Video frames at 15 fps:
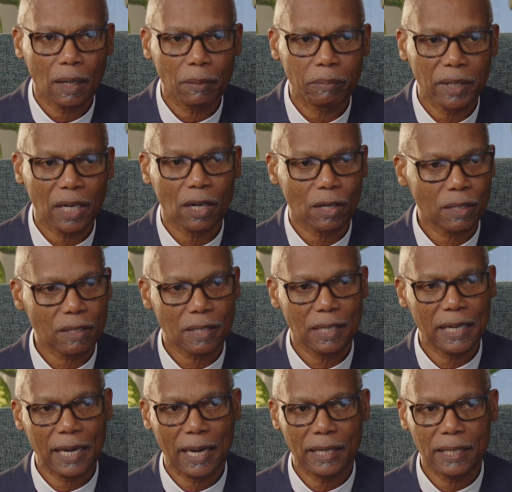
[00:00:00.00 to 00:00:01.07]
because
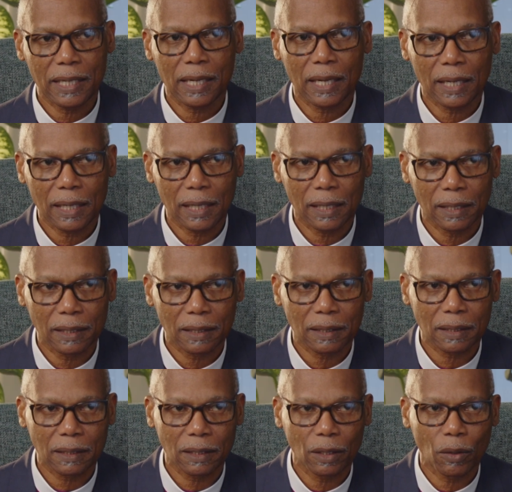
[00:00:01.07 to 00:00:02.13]
the idea
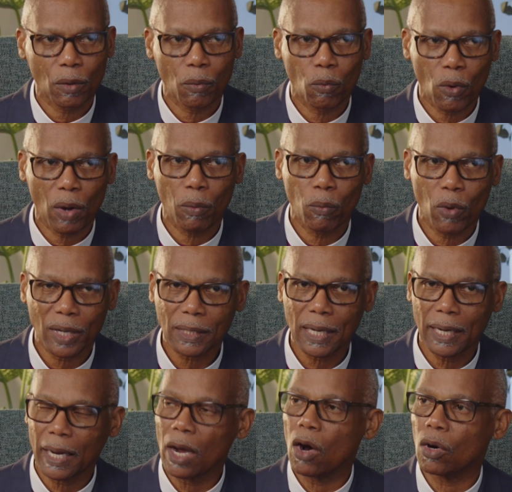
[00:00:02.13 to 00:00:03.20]
is, what
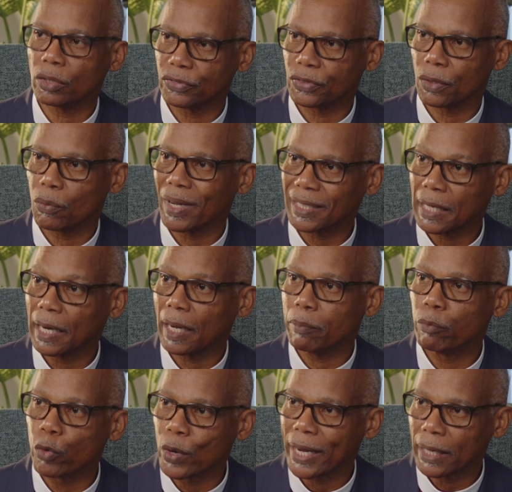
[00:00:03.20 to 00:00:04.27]
can I offer? What can I
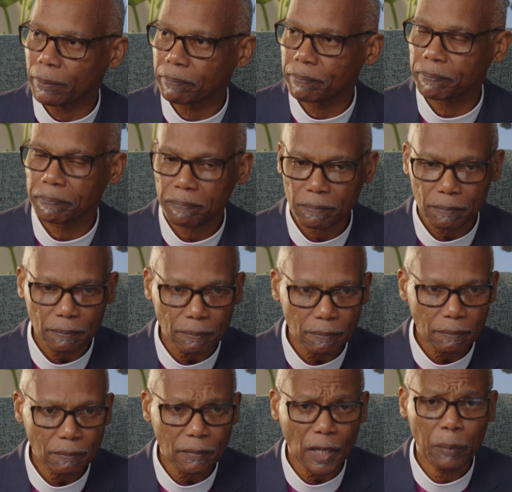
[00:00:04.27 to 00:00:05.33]
bring?
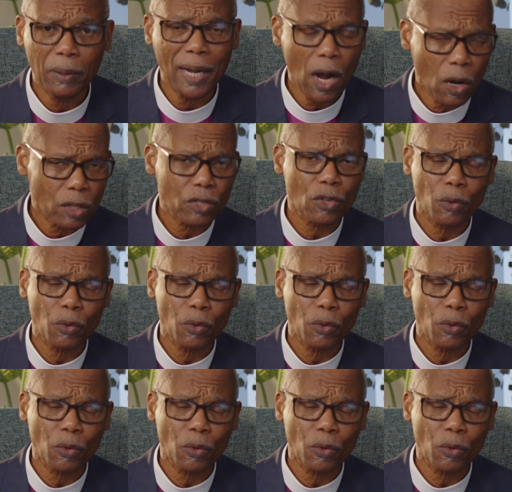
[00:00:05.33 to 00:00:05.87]
But I also